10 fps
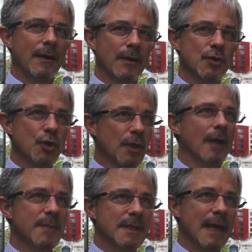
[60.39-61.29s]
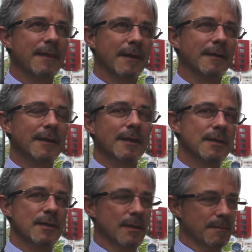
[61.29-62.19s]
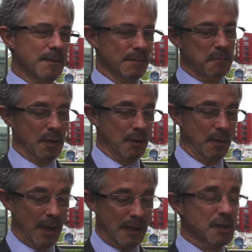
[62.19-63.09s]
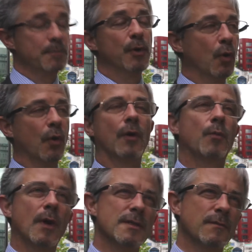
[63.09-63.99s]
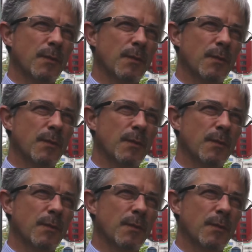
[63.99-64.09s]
should come together to explore ways of